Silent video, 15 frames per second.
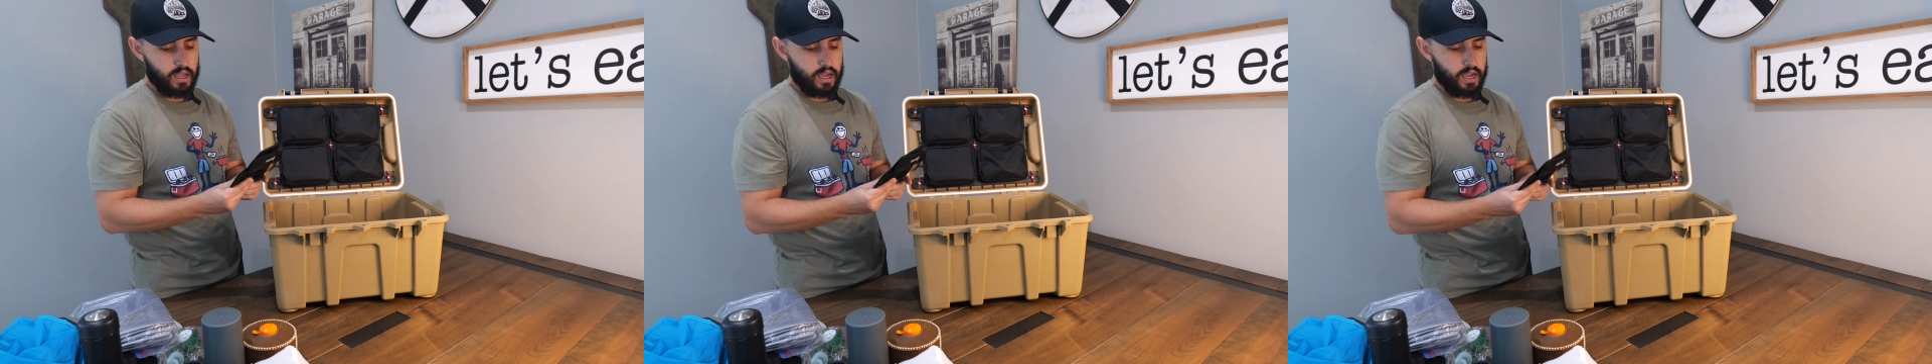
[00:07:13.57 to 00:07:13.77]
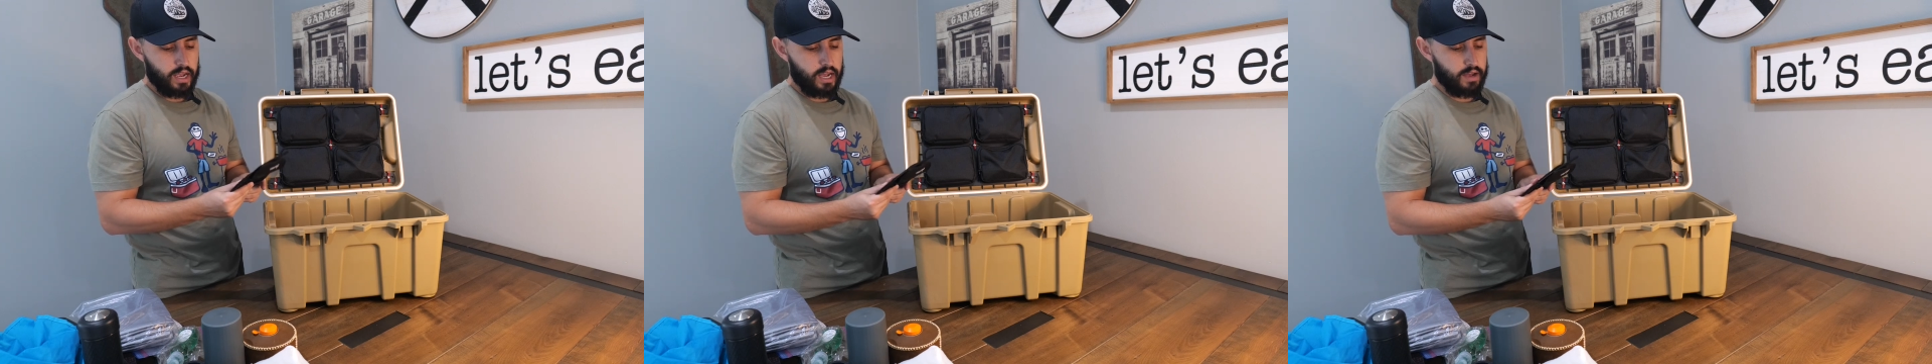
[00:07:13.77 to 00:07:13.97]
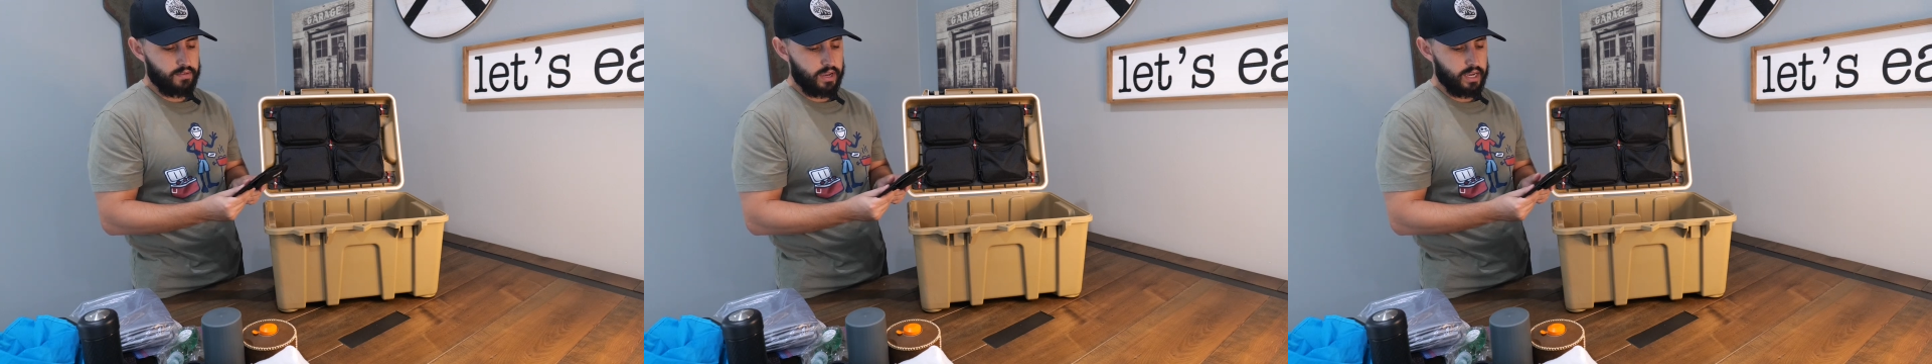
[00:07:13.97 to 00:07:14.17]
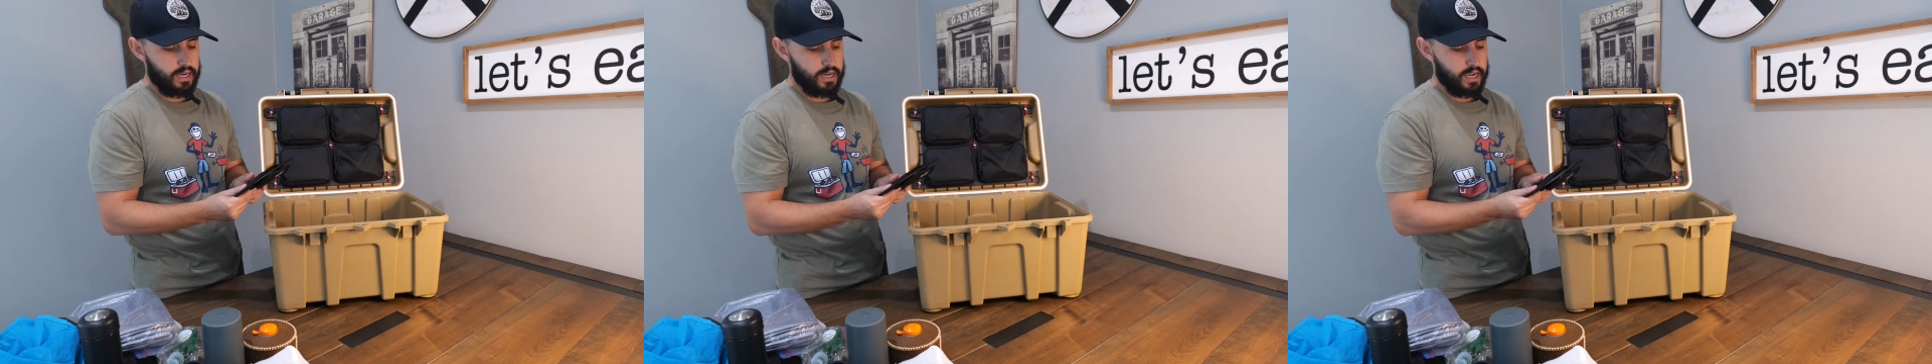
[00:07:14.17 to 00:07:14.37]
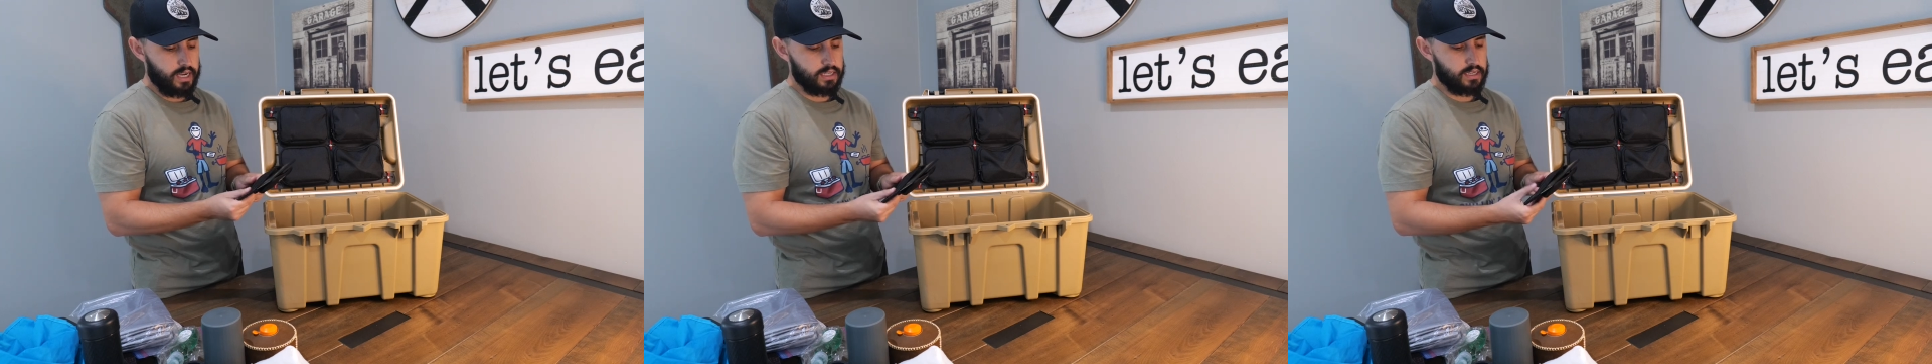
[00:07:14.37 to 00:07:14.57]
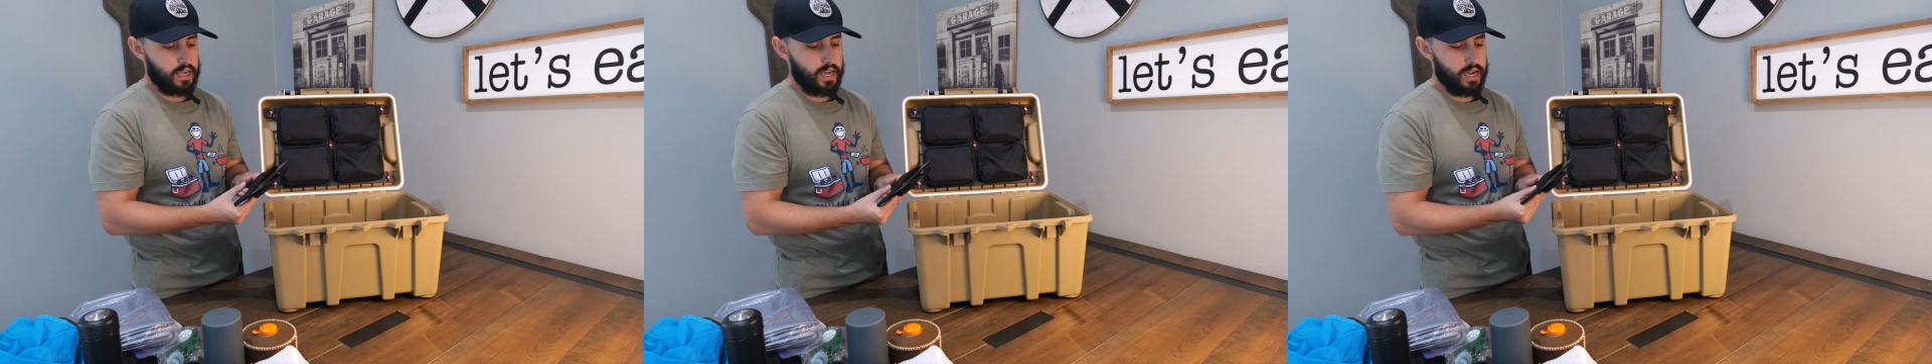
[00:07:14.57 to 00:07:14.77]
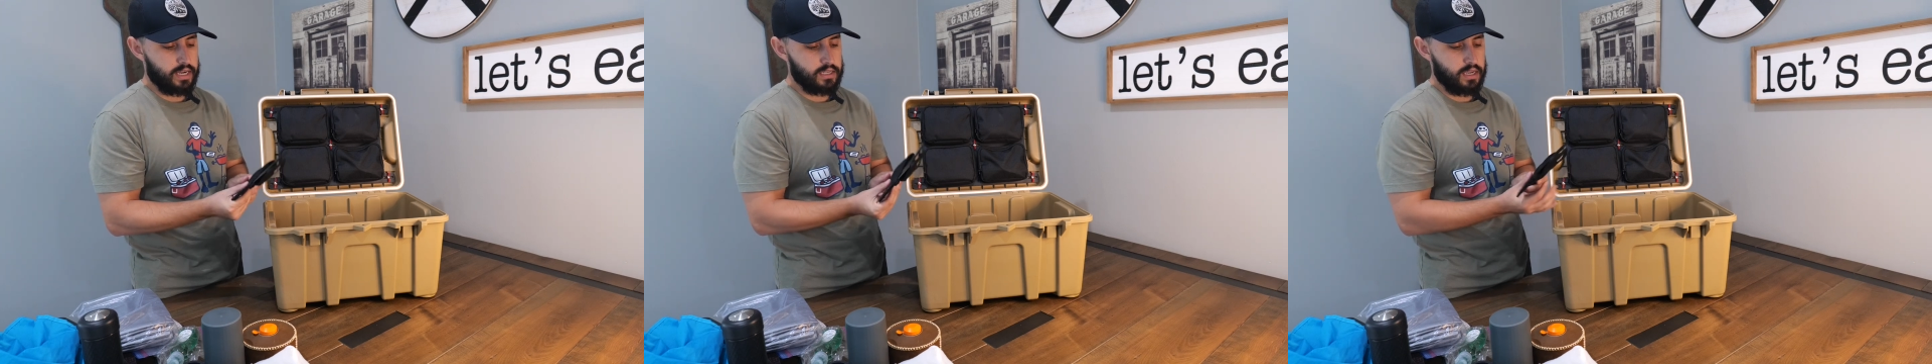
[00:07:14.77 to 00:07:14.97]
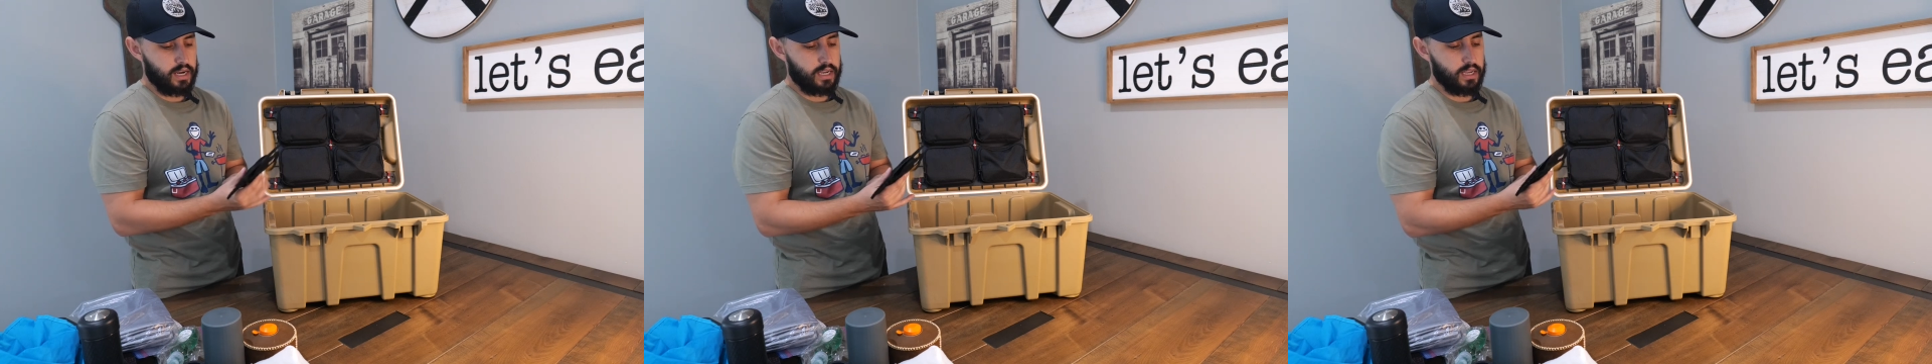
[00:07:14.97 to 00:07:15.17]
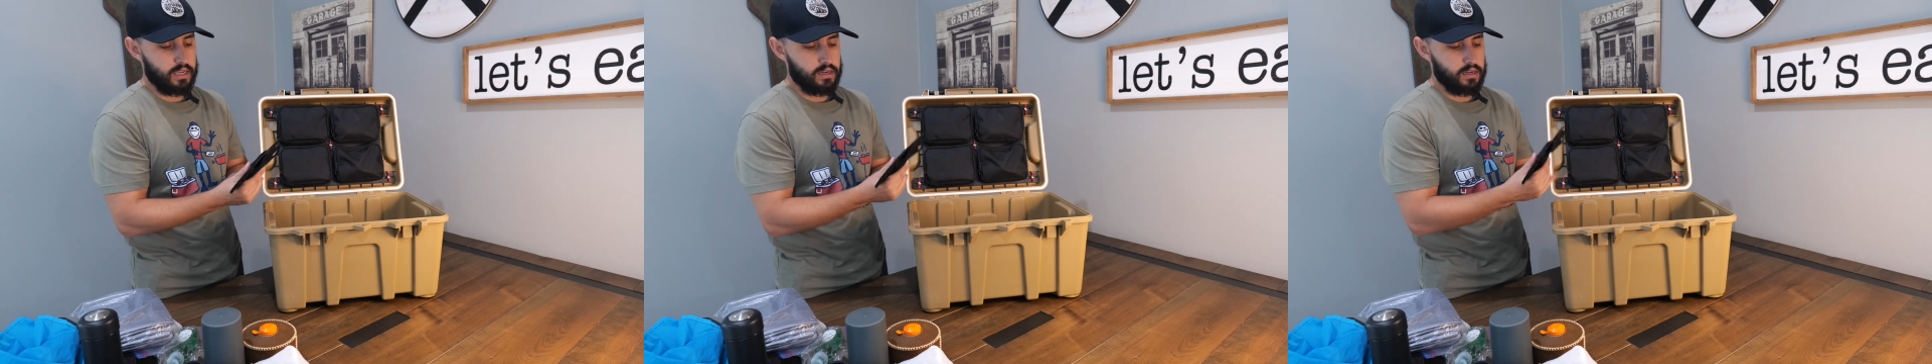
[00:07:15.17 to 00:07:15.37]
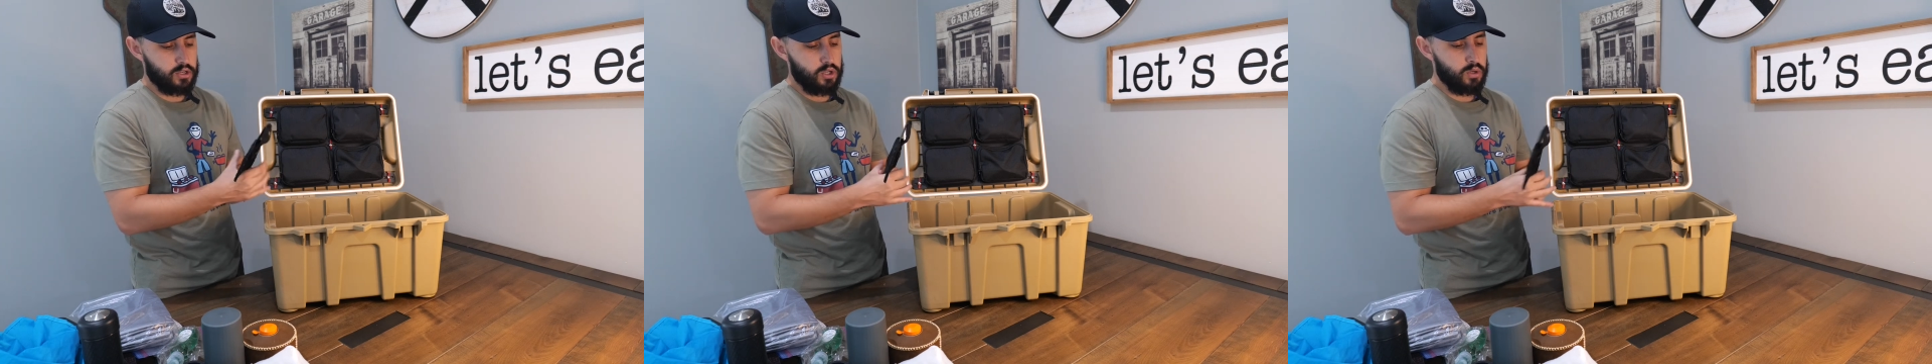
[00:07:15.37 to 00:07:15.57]
I have a nice axe that I
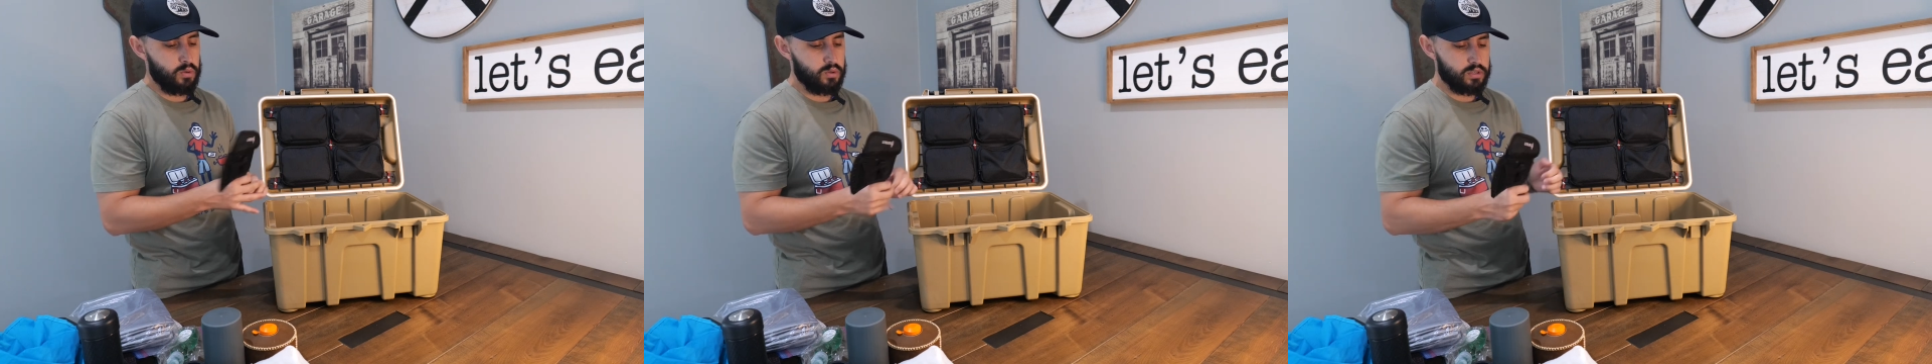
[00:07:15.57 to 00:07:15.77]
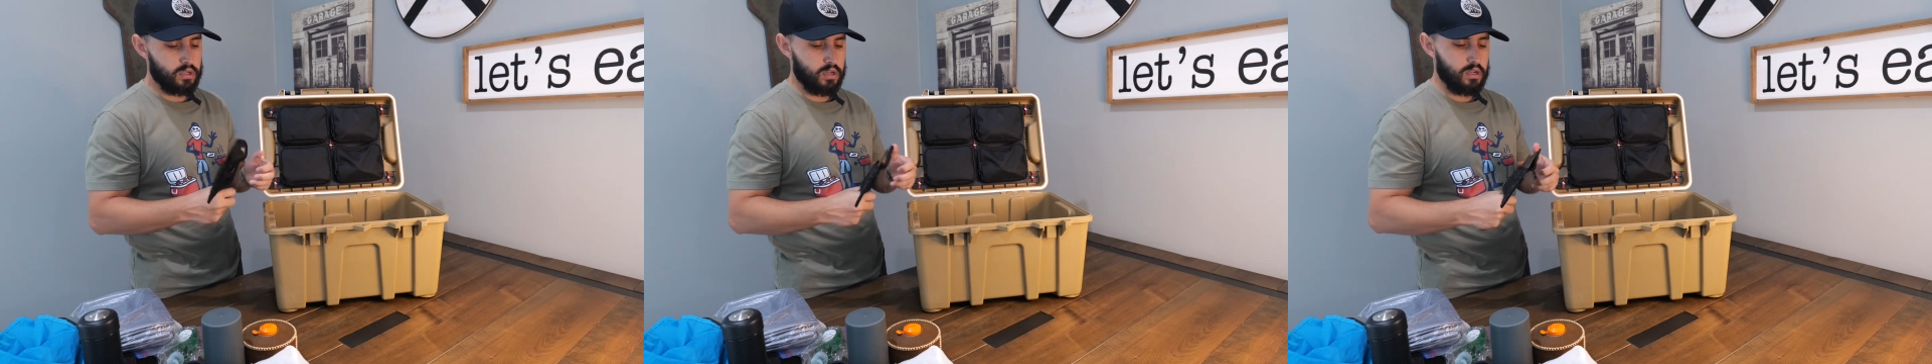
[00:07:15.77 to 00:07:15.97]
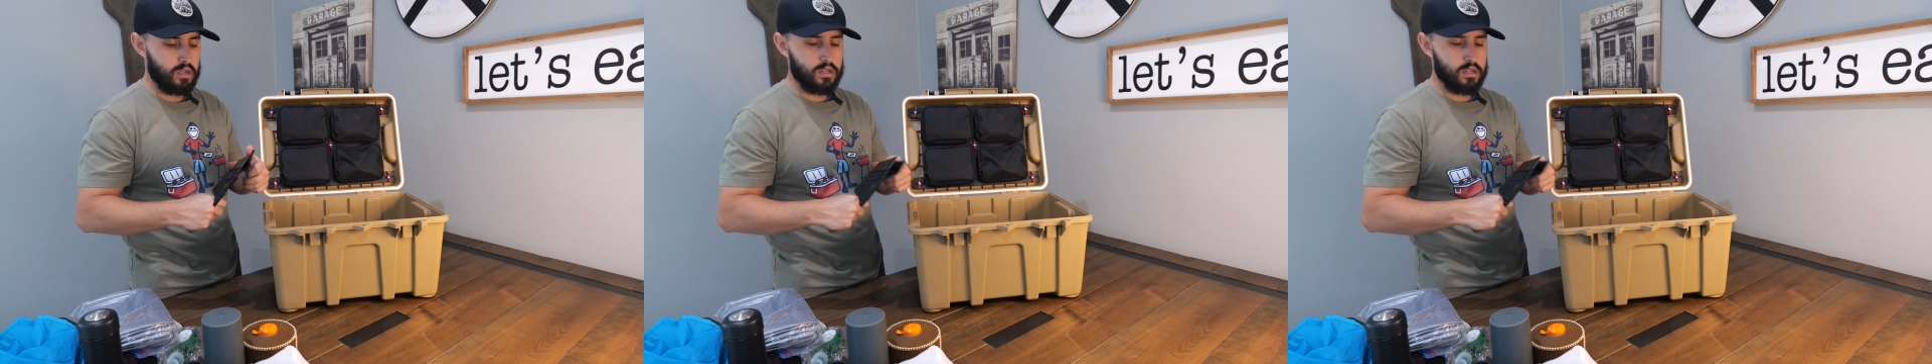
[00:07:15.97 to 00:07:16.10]
can use